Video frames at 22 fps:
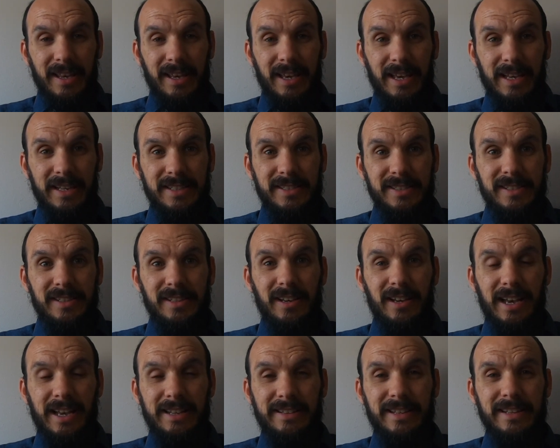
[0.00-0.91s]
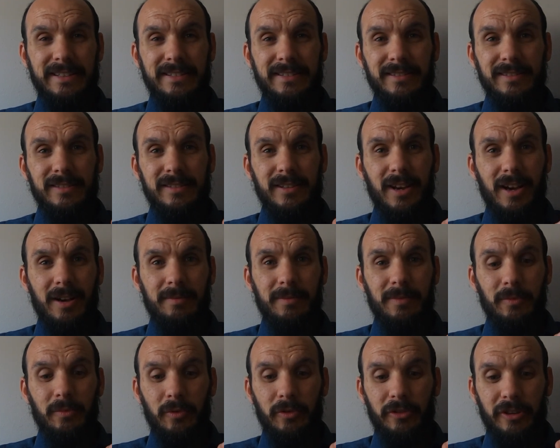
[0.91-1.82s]
is it didn't
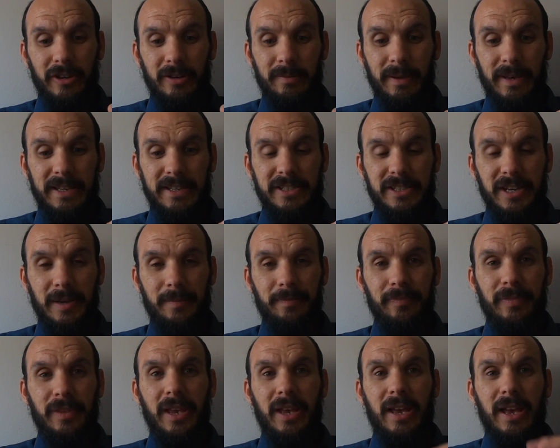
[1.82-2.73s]
come with an immediate,